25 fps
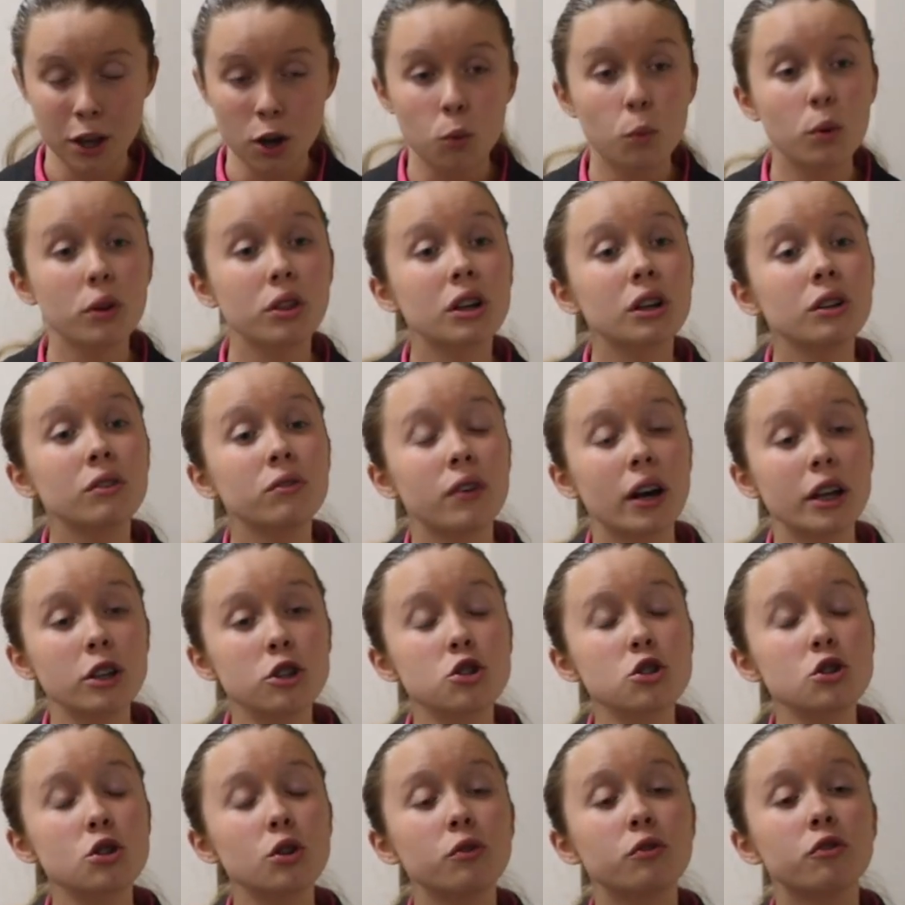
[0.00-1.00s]
With
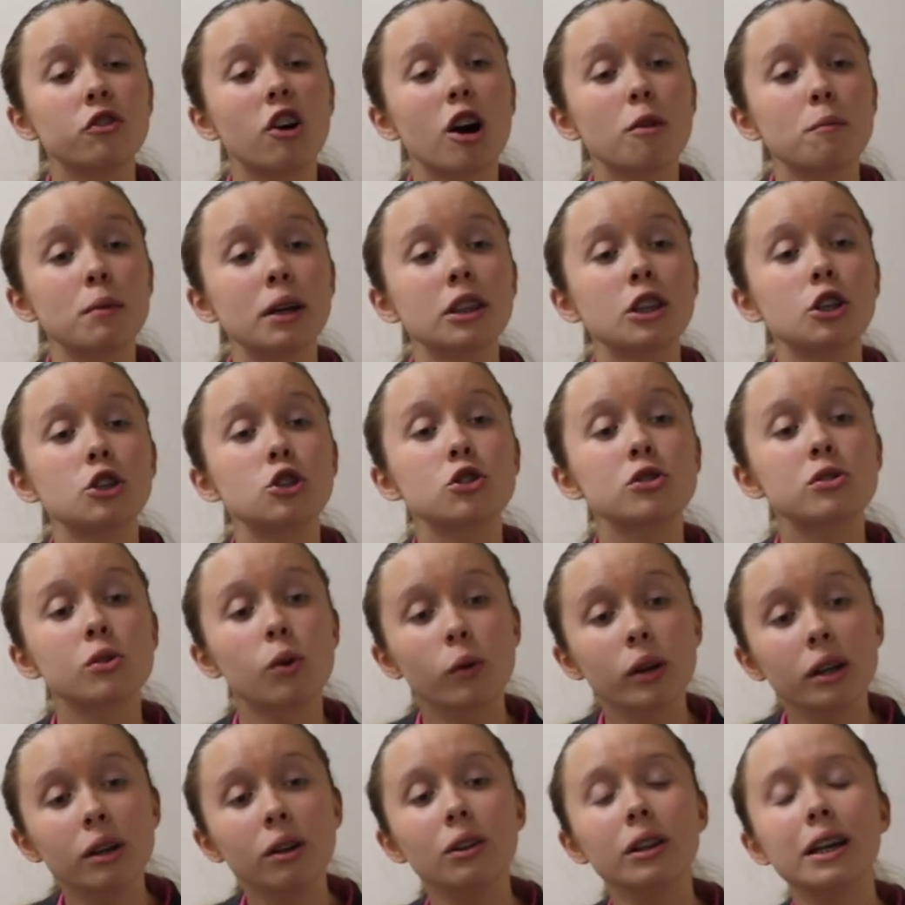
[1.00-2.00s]
conventional farming, the
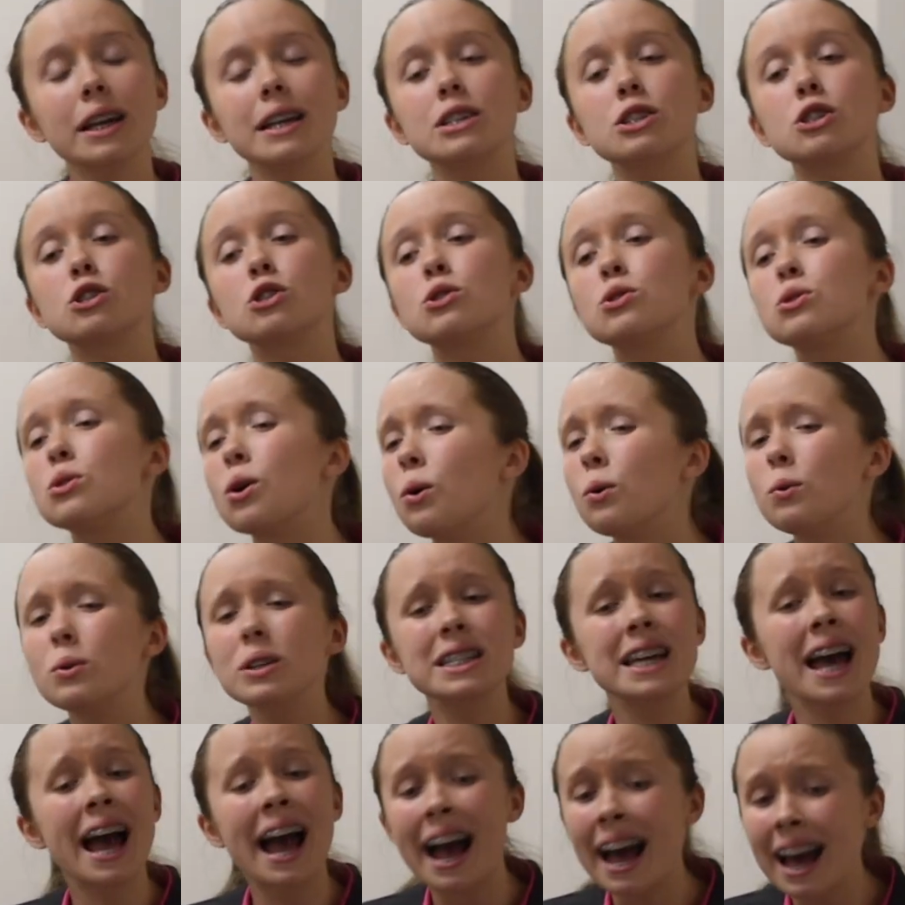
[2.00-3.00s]
soil is so
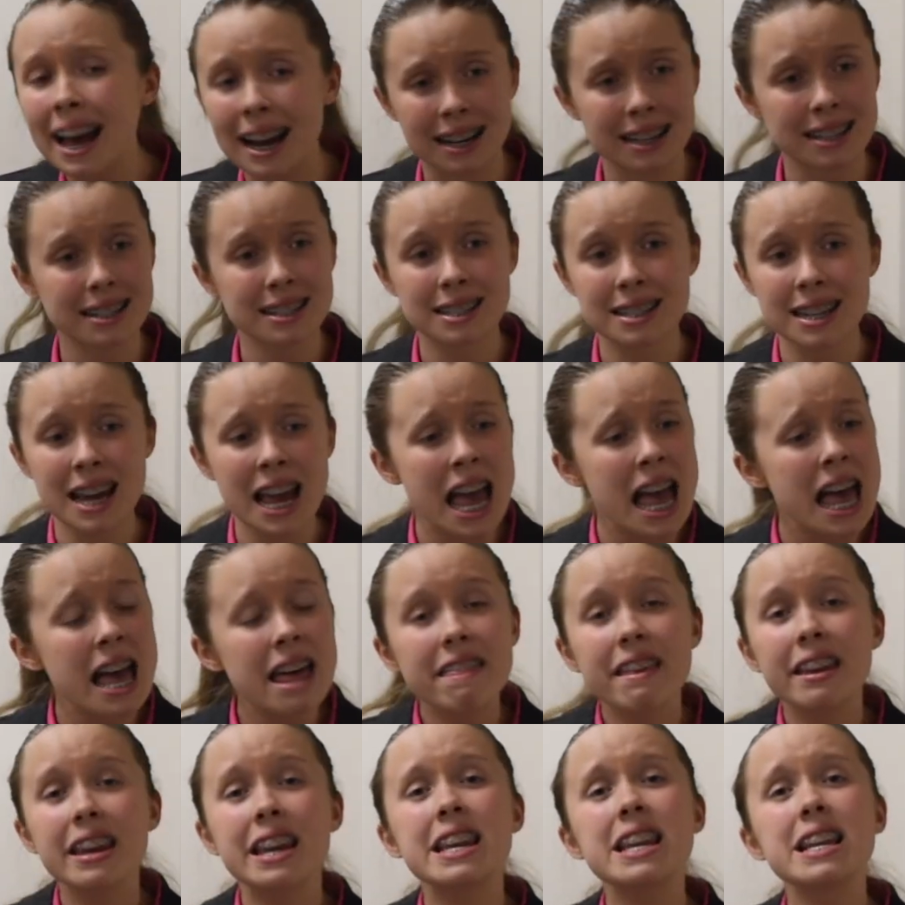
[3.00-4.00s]
taxed
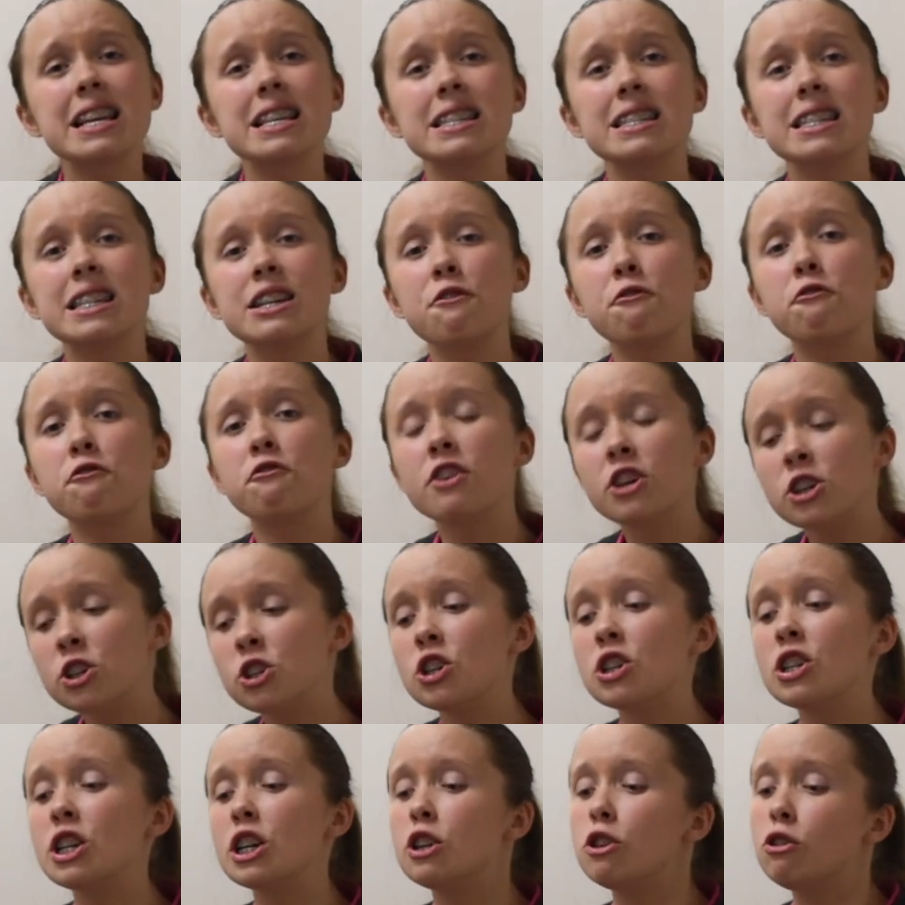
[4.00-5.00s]
that it is
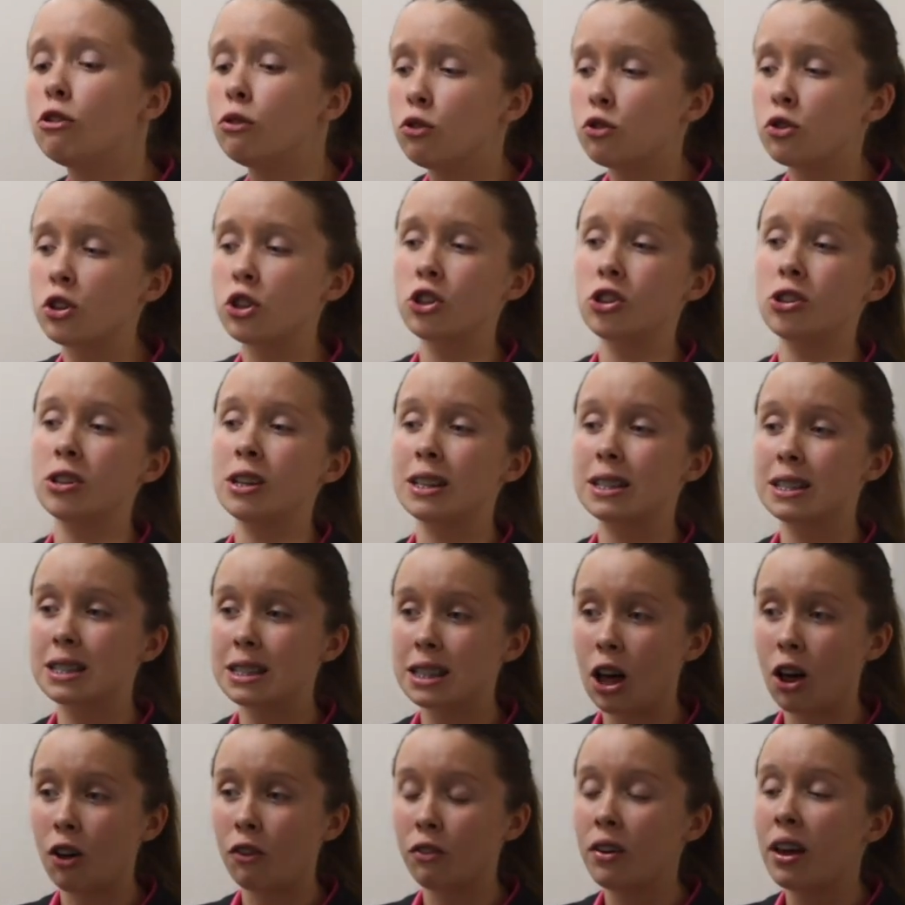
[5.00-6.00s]
deficient in nutrition
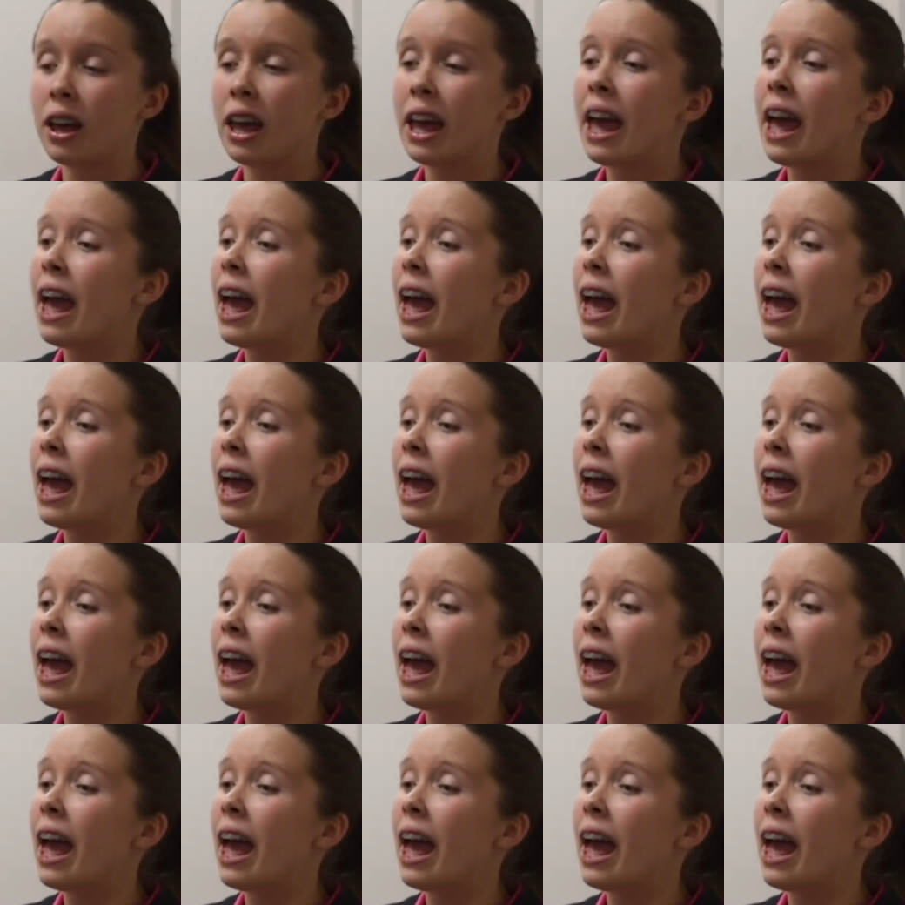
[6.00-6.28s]
itself